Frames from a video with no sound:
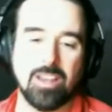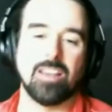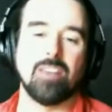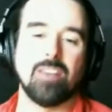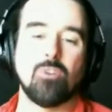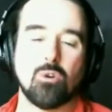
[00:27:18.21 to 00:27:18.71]

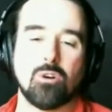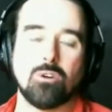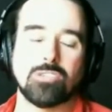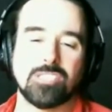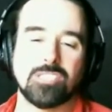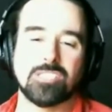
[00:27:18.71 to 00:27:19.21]
vocal
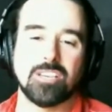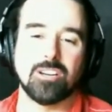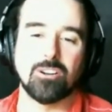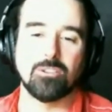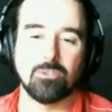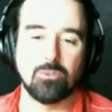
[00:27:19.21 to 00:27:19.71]
coach and
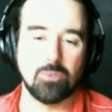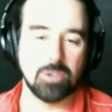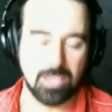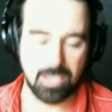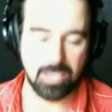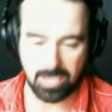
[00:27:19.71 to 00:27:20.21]
singer Luke
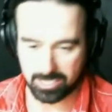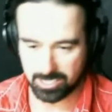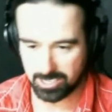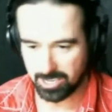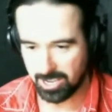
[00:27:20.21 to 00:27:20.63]
Kent.